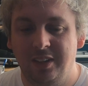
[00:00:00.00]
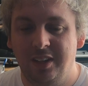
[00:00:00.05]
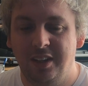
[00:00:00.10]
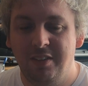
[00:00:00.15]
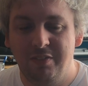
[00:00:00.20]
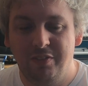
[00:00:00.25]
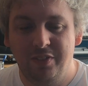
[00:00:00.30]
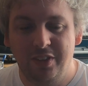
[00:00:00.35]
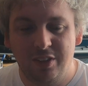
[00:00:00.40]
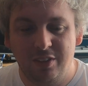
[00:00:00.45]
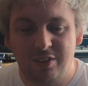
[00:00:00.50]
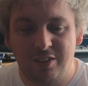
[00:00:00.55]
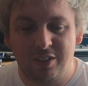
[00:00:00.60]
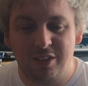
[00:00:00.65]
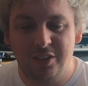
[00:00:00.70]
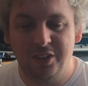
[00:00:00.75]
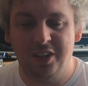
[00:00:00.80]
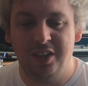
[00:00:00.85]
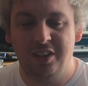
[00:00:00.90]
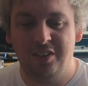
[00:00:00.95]
It didn't feel
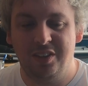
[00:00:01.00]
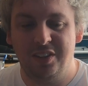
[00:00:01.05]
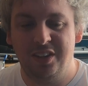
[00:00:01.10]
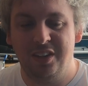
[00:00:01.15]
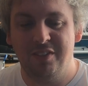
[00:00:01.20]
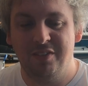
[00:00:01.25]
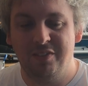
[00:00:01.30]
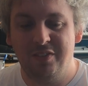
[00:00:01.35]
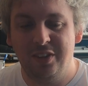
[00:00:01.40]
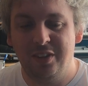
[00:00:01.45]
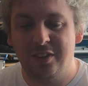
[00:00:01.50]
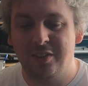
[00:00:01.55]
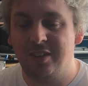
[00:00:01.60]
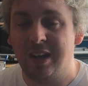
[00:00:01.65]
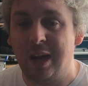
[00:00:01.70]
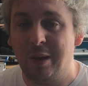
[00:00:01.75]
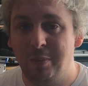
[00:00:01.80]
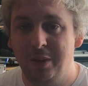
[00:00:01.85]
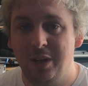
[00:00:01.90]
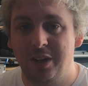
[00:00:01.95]
sluggish, it didn't feel
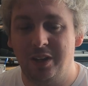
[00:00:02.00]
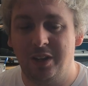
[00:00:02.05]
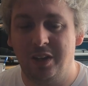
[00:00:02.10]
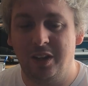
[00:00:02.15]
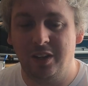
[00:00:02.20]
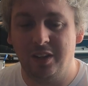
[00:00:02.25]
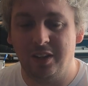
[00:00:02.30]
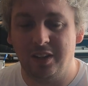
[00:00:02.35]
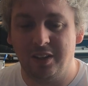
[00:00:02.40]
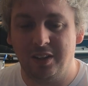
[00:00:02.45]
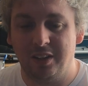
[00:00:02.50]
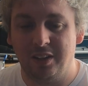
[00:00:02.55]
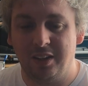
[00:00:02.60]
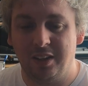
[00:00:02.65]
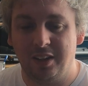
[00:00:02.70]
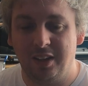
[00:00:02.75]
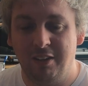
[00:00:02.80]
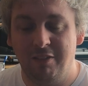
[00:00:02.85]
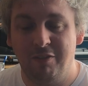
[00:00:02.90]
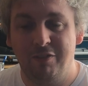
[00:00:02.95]
sappy at all.
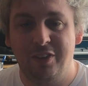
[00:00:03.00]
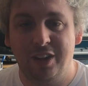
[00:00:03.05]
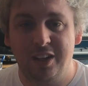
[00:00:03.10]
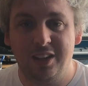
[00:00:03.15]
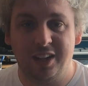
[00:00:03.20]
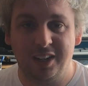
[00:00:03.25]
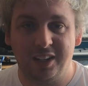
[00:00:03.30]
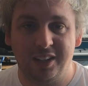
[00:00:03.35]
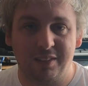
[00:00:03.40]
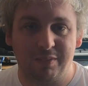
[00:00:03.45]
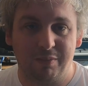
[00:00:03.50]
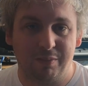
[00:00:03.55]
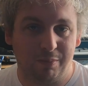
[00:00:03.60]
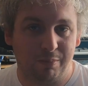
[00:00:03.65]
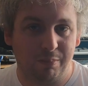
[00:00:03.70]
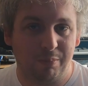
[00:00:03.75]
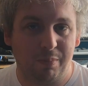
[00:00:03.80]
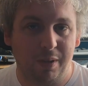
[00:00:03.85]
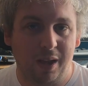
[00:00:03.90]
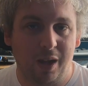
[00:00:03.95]
It felt like
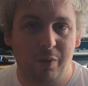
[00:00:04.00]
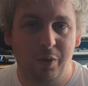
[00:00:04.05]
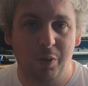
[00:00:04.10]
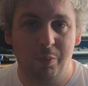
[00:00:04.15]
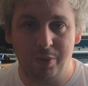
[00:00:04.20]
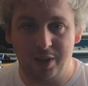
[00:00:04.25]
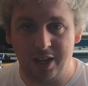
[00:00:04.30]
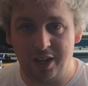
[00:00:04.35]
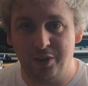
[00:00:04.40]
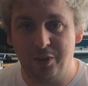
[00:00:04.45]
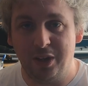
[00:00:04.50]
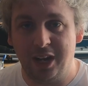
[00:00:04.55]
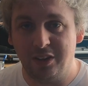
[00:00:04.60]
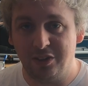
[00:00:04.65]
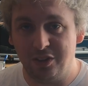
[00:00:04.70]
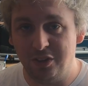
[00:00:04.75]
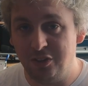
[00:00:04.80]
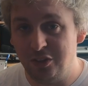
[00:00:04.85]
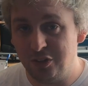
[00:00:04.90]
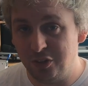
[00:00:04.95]
how a piano action